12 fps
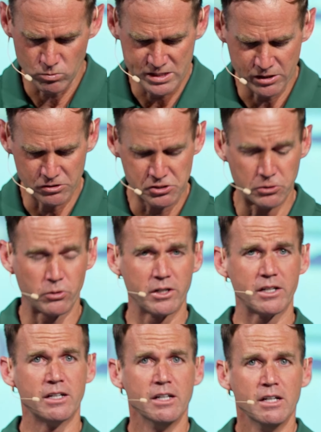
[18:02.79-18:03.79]
We see the
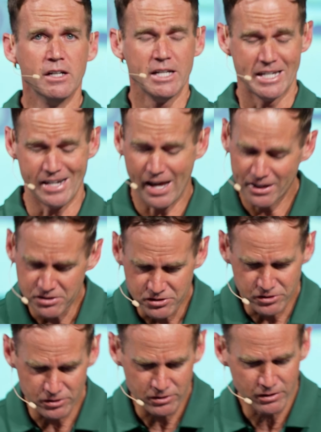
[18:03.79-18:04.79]
story in
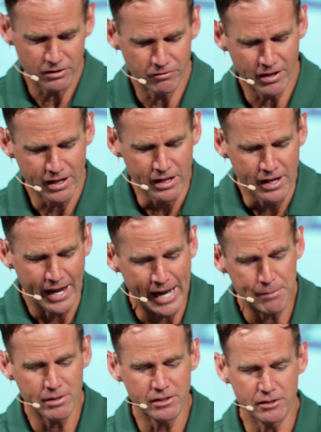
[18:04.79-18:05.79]
Esther of
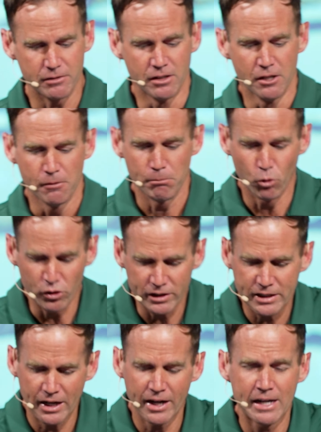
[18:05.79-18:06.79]
Haman and
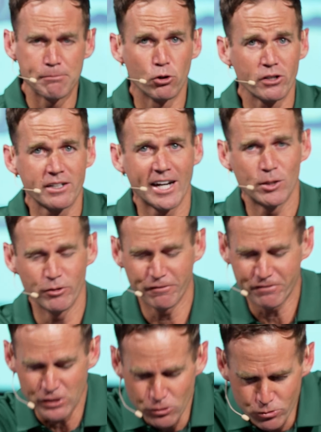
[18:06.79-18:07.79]
Mordecai. Mordecai
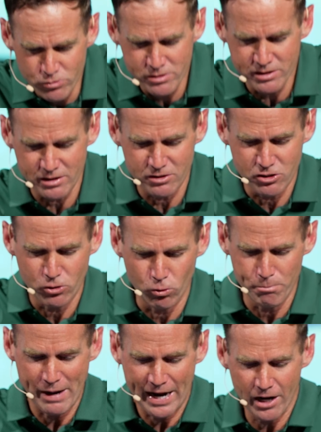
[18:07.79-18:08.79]
refused
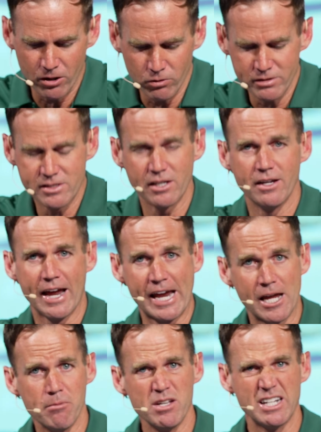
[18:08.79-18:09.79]
to bow to
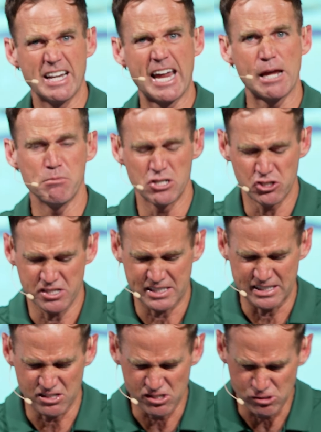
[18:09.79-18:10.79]
Haman, and Haman
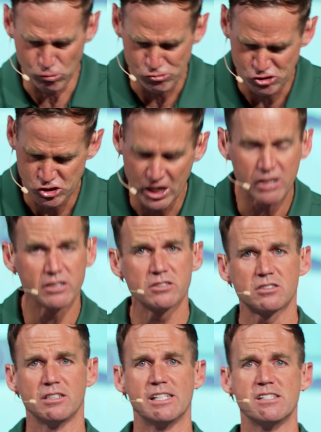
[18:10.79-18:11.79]
just gets so
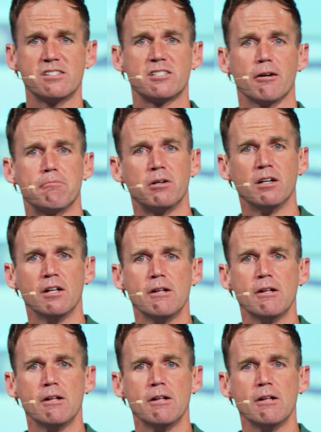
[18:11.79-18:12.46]
jealous and ends up